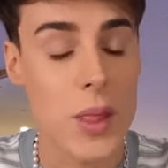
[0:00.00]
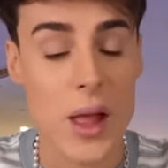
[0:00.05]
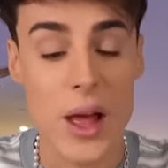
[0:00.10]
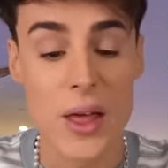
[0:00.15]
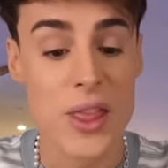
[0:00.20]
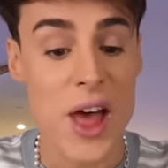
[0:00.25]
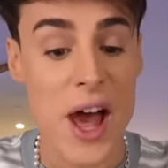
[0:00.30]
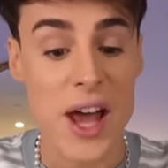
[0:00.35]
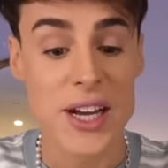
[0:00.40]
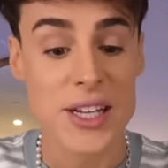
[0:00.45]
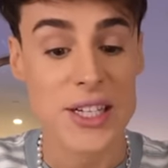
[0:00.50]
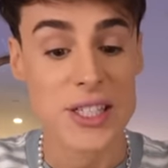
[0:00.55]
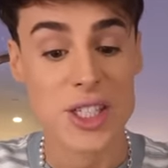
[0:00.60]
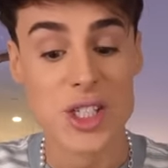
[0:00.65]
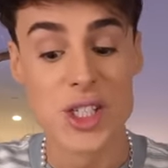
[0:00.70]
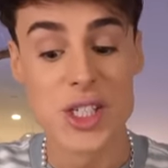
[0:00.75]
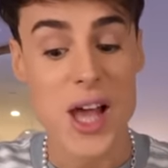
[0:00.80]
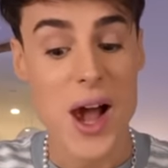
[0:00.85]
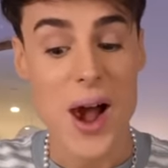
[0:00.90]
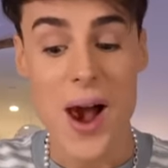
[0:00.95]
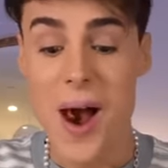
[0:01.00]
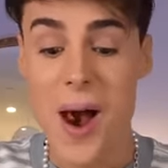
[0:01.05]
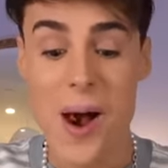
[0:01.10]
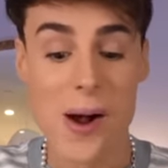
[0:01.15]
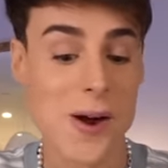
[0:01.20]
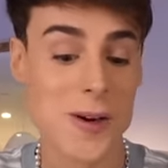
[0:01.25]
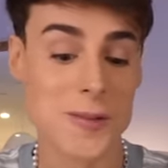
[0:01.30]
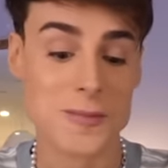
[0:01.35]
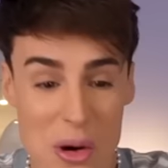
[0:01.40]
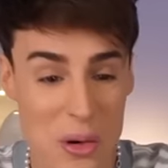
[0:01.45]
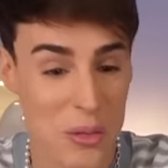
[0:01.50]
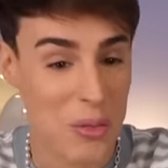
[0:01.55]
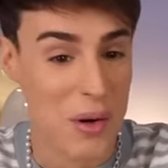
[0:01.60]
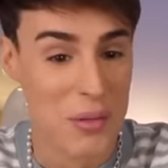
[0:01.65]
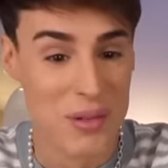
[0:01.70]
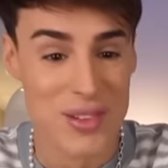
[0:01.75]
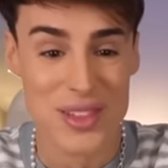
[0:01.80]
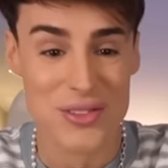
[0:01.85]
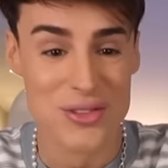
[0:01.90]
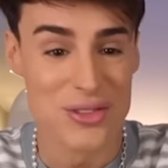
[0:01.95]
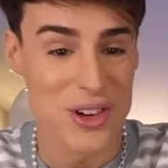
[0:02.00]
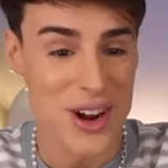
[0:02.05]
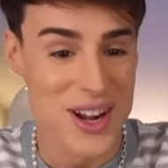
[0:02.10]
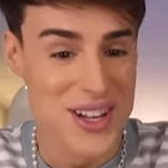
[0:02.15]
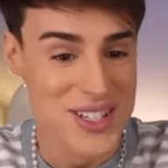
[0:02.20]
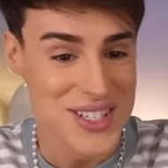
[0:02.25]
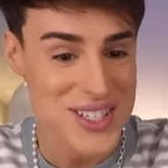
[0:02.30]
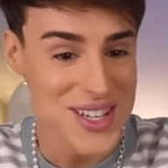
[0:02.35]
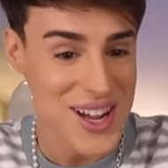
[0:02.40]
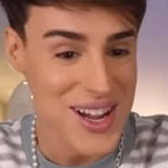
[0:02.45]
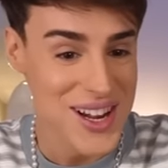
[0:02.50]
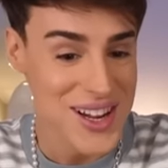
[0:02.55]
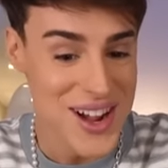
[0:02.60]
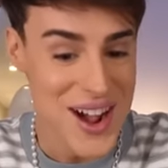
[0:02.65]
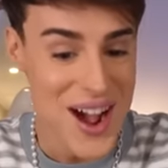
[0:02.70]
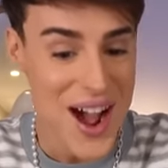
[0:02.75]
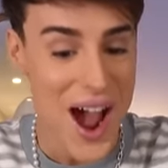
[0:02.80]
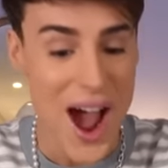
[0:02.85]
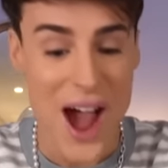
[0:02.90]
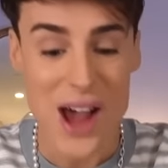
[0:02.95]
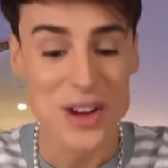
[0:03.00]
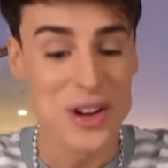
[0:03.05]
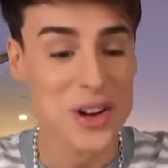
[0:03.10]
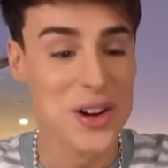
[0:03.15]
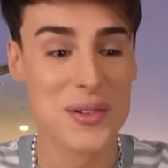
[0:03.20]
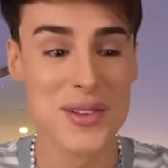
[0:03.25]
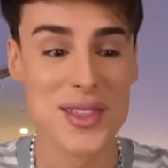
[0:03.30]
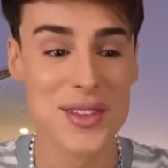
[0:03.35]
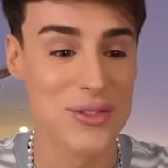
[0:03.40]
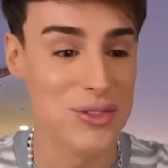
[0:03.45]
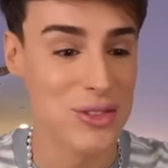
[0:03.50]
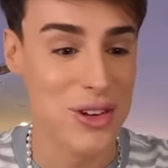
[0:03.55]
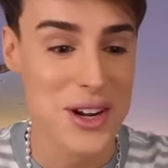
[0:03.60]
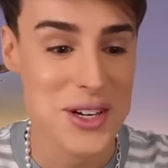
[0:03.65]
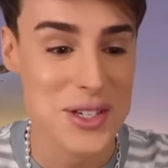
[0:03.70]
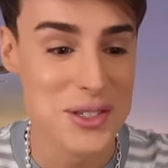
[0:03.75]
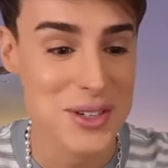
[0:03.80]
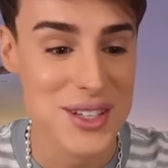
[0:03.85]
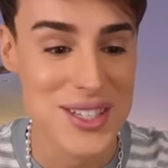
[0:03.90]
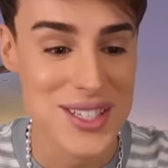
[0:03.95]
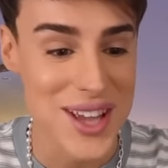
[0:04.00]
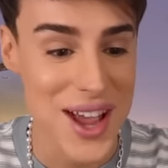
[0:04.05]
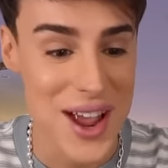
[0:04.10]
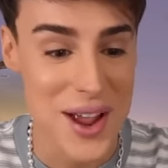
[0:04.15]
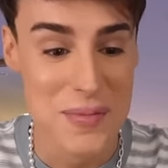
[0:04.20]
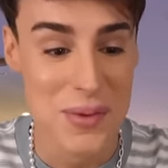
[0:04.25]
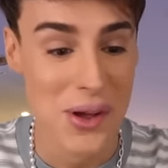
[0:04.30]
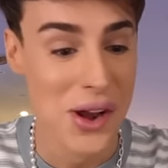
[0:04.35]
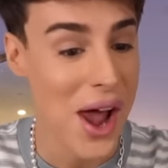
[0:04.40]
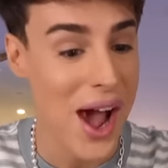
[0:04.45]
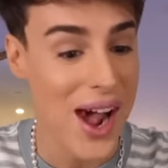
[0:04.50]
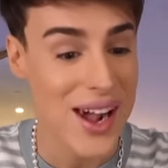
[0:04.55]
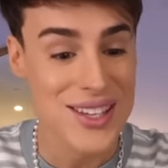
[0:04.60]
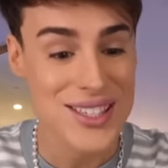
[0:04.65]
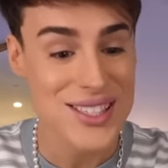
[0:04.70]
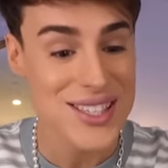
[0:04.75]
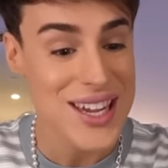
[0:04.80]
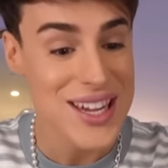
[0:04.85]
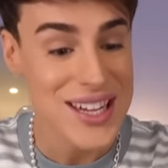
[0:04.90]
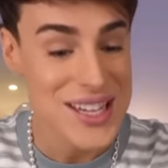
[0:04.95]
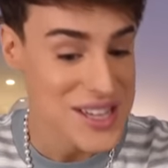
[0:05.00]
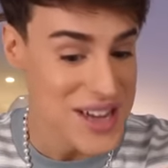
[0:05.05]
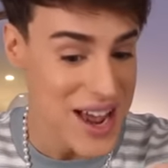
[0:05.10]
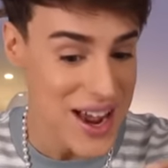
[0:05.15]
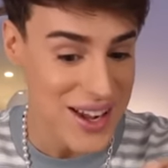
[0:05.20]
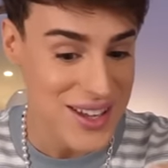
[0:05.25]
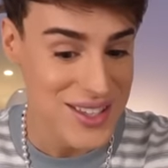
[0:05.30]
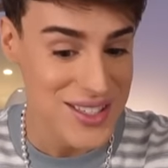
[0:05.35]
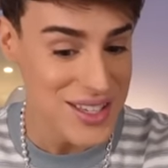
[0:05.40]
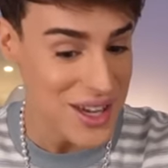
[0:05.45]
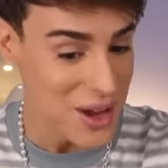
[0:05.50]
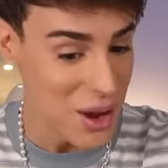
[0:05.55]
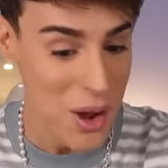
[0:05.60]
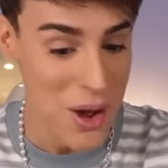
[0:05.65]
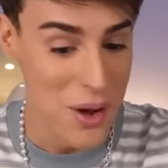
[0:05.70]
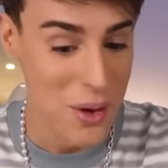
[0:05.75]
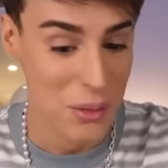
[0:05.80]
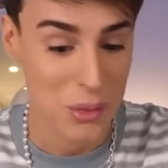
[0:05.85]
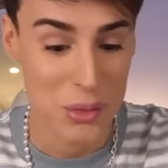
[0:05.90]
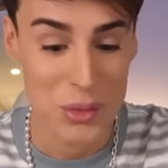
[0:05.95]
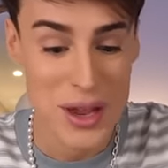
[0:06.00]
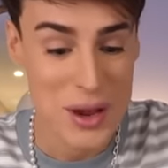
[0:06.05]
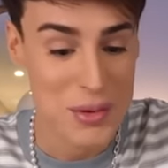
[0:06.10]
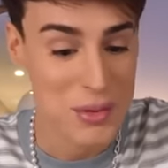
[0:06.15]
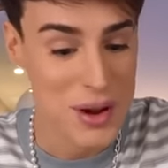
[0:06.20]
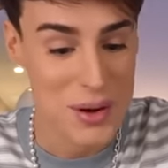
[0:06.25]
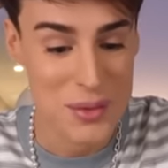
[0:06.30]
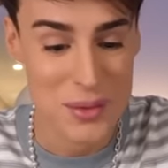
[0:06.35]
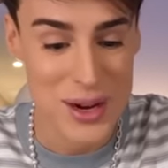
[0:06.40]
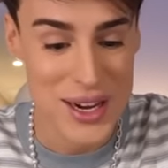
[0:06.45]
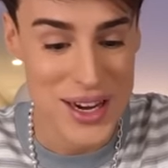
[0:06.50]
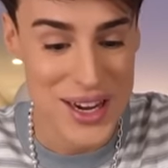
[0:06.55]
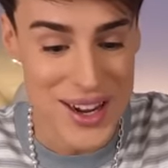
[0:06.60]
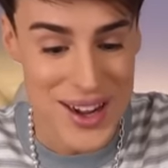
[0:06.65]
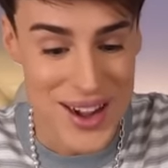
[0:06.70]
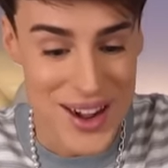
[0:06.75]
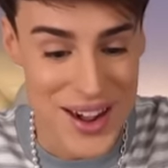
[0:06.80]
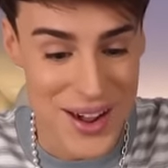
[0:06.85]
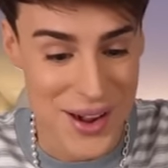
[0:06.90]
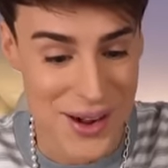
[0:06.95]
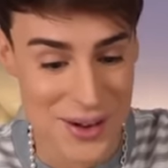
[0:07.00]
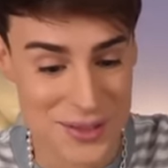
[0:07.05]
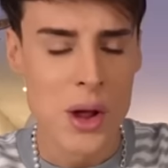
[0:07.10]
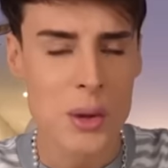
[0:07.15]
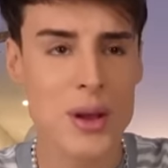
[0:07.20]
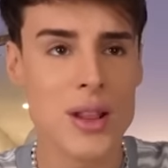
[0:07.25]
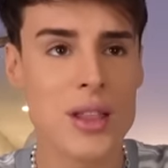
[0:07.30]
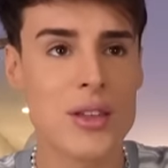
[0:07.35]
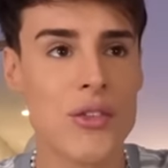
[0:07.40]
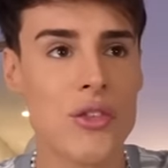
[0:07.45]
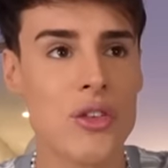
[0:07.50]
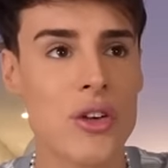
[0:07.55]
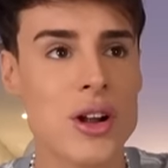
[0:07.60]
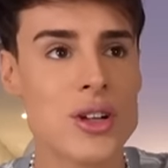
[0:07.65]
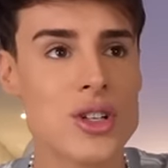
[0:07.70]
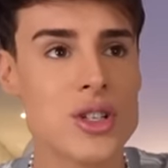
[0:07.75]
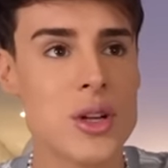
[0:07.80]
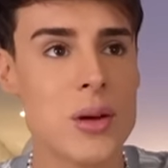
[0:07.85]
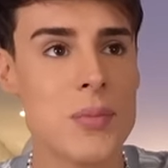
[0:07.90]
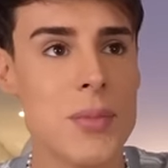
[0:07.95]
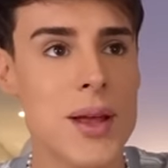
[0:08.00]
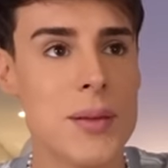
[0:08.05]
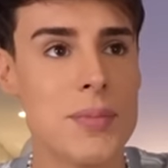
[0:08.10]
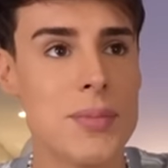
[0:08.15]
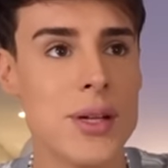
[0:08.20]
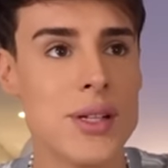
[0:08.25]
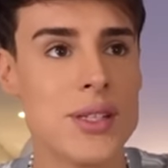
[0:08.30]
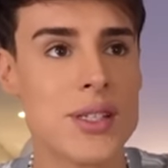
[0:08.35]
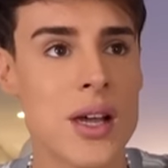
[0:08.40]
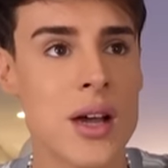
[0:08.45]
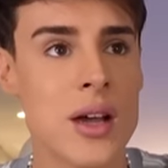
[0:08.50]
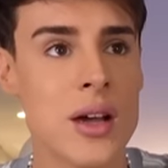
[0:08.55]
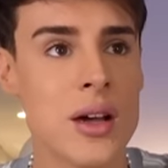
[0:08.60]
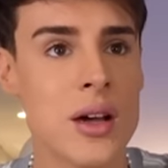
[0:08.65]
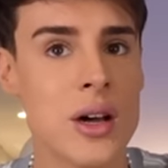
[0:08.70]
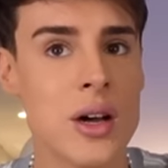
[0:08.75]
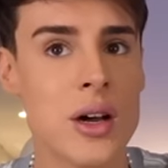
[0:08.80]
That is, what would the French say? I don't know what the French would say, but I say yes. Oui, oui, oui. Wait, the French don't make pizza.